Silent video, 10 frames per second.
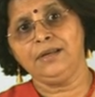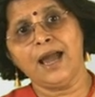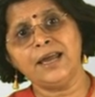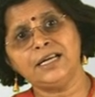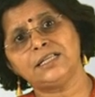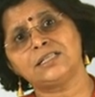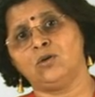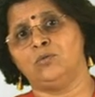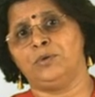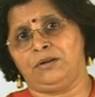and it is
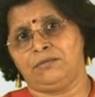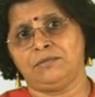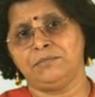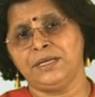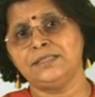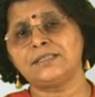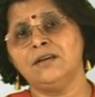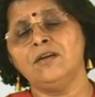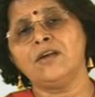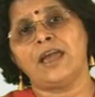global,
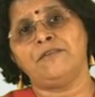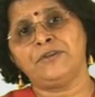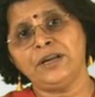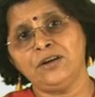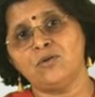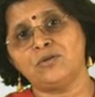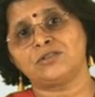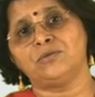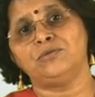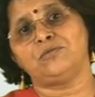means every node
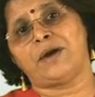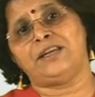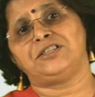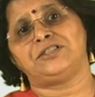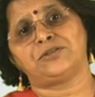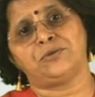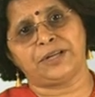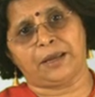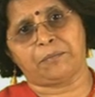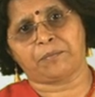is going to manage its
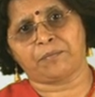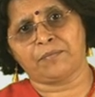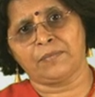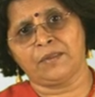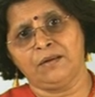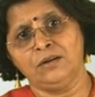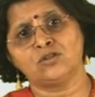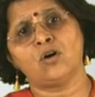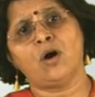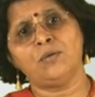own time.
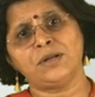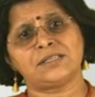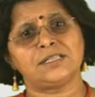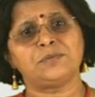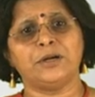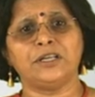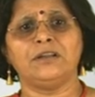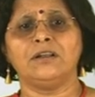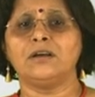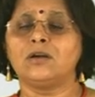So how does this
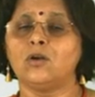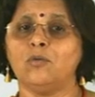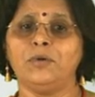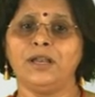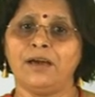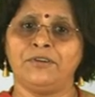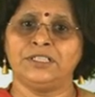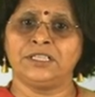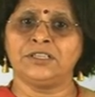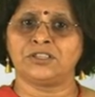particular global
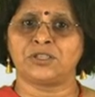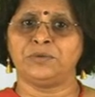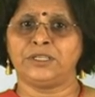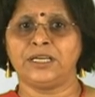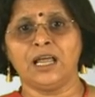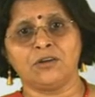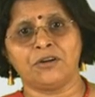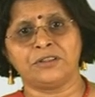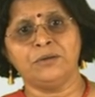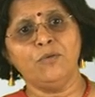averaging distributed
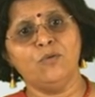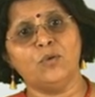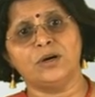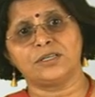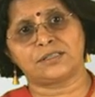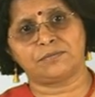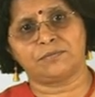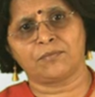algorithm works?